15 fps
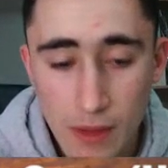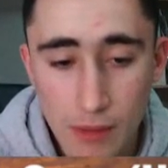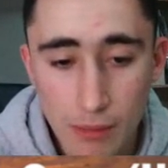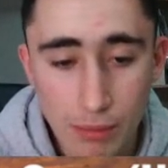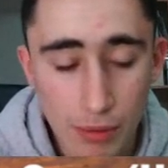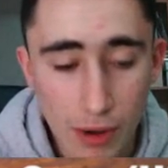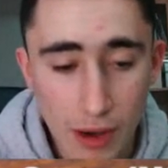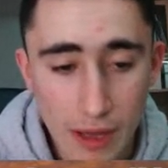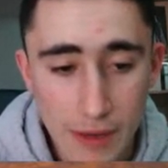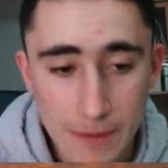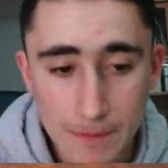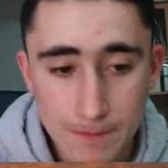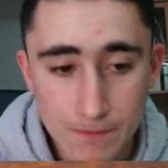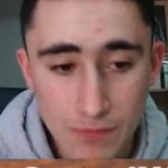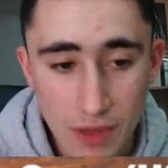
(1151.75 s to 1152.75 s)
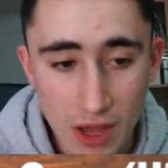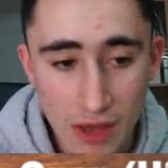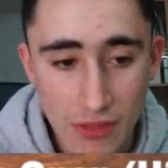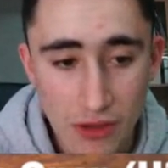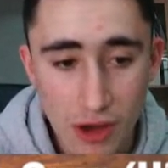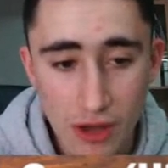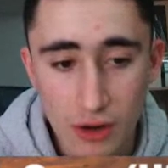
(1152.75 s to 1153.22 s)
but I
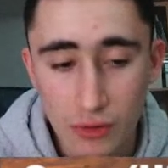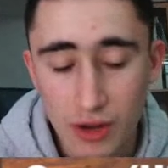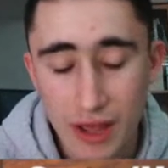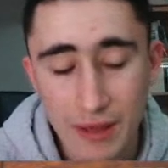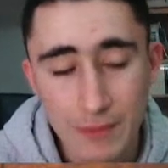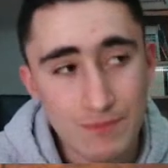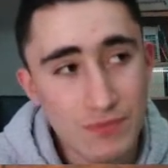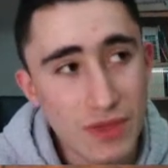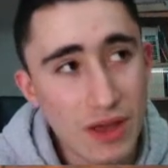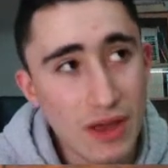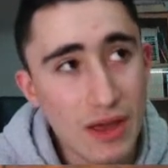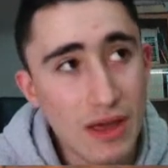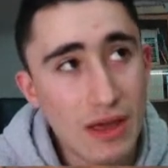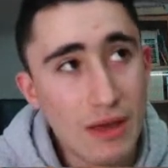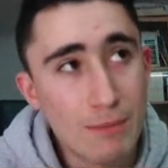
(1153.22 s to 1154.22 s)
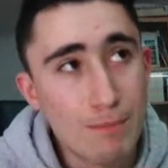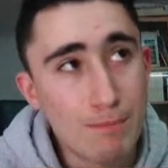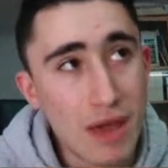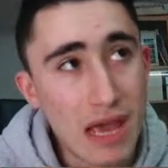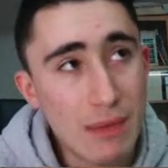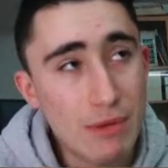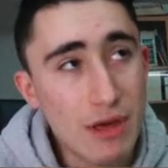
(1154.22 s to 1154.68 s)
thought, okay,
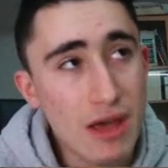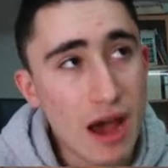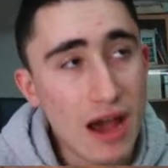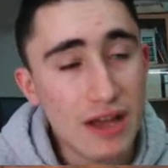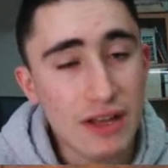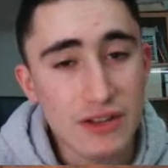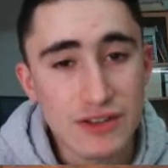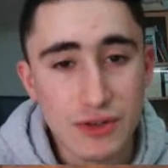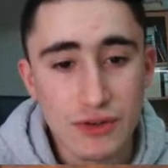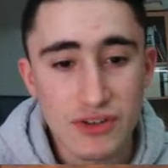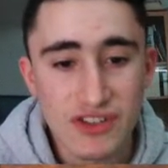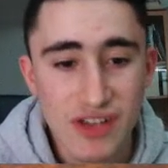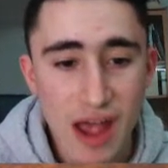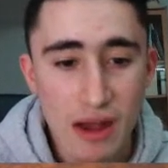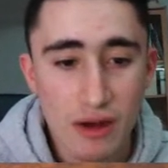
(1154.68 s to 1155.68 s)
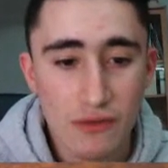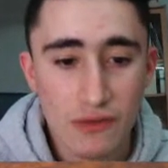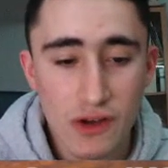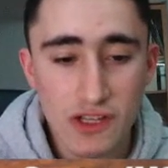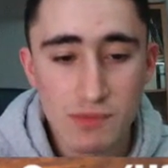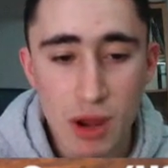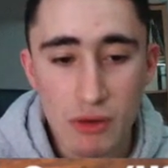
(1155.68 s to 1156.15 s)
maybe I can still
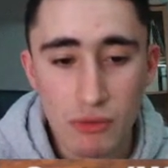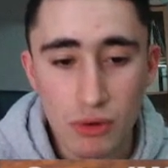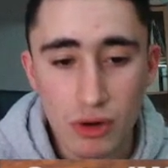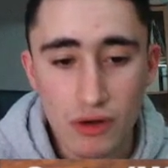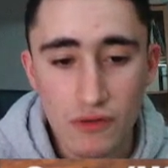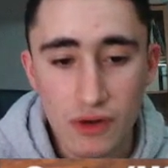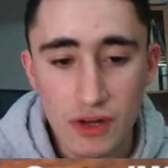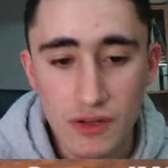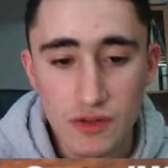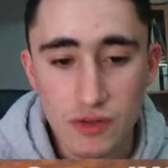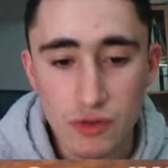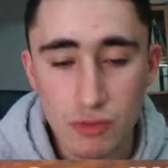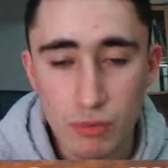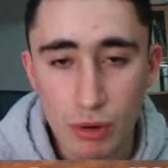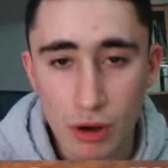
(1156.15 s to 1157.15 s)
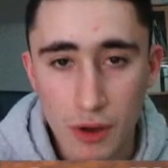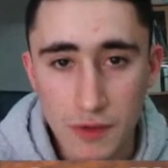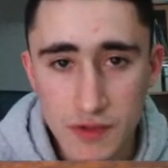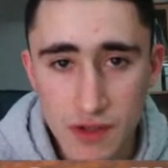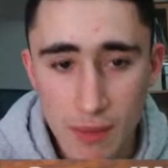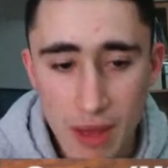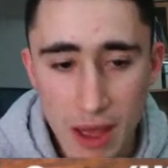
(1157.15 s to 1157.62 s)
sacrifice my rook for his two pawns
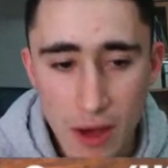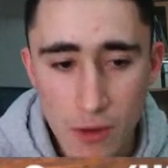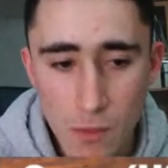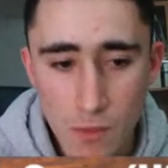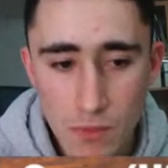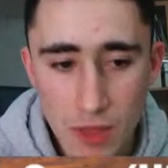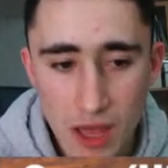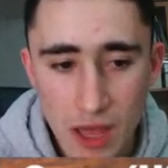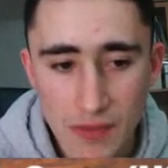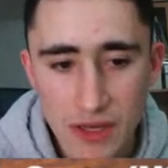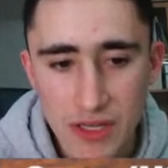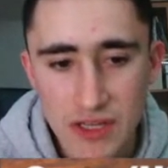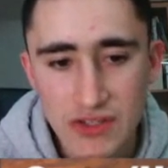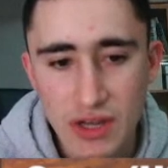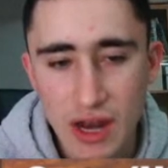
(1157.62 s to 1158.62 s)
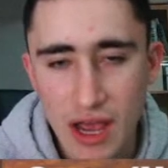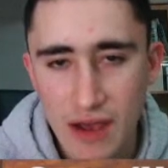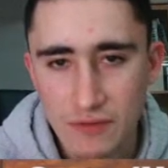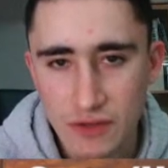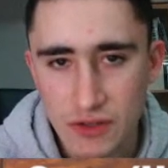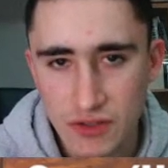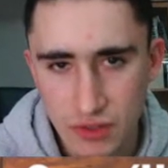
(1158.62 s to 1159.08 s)
somehow, and then he's going to have
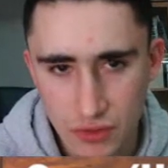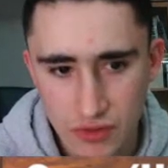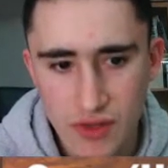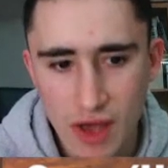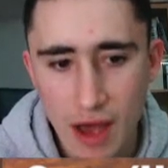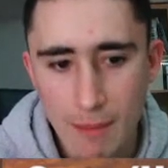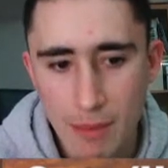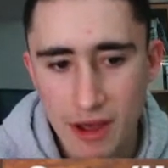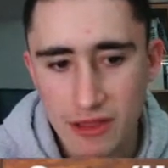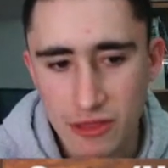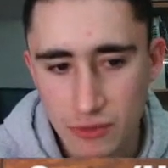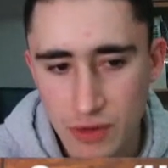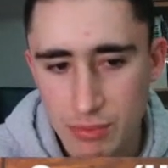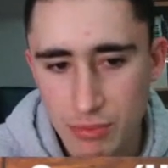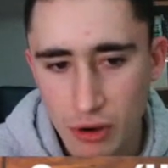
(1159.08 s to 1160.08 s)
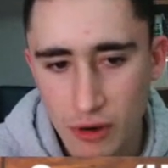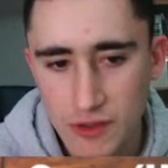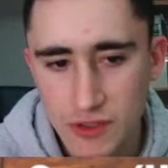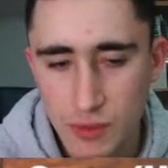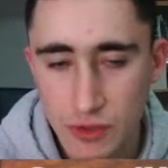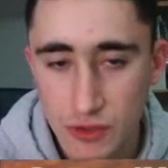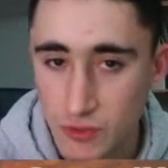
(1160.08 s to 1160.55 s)
to still stop my 3 pawns
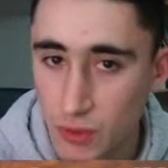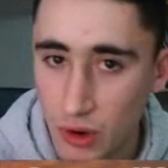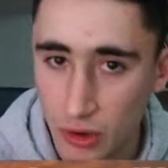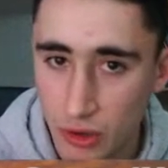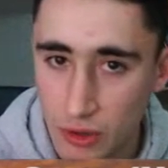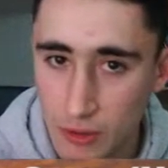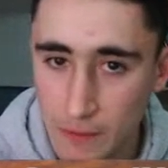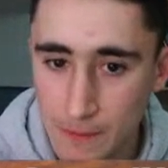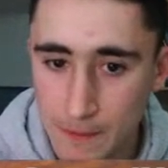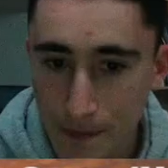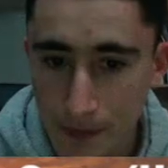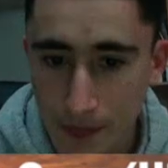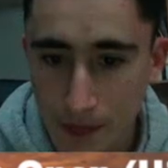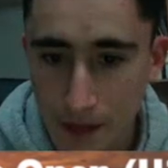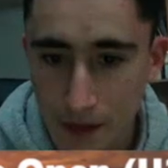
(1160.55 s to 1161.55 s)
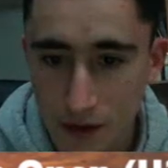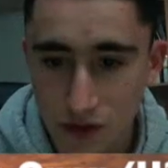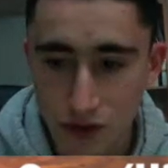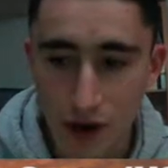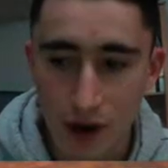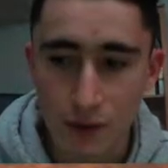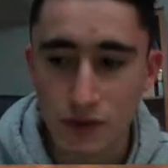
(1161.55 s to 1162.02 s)
with his rook. So
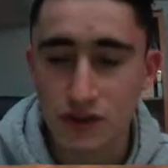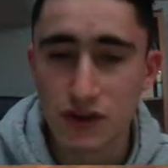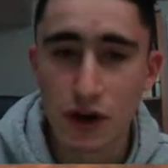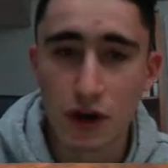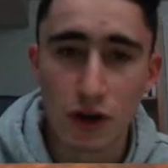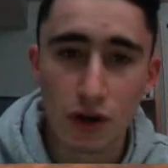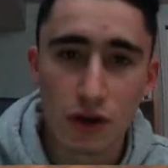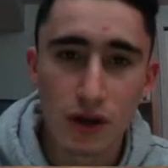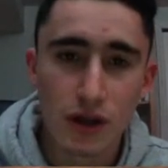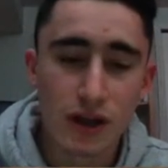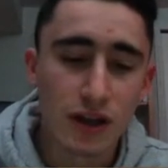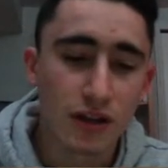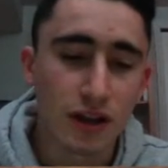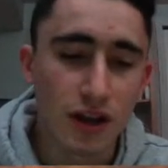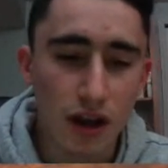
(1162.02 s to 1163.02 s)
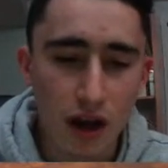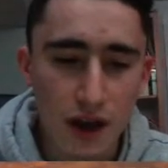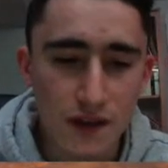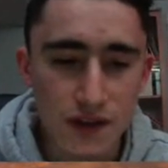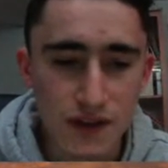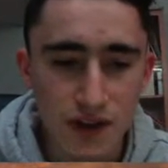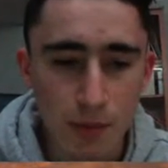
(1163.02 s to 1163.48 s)
I was still clinging on to
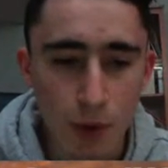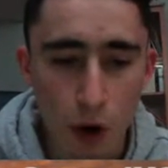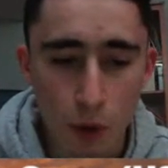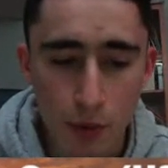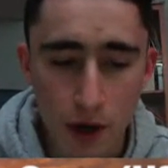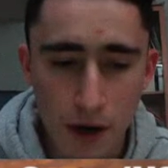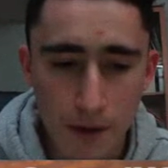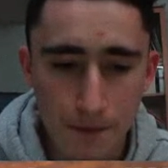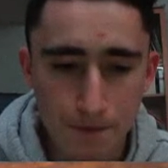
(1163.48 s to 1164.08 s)
some hope here.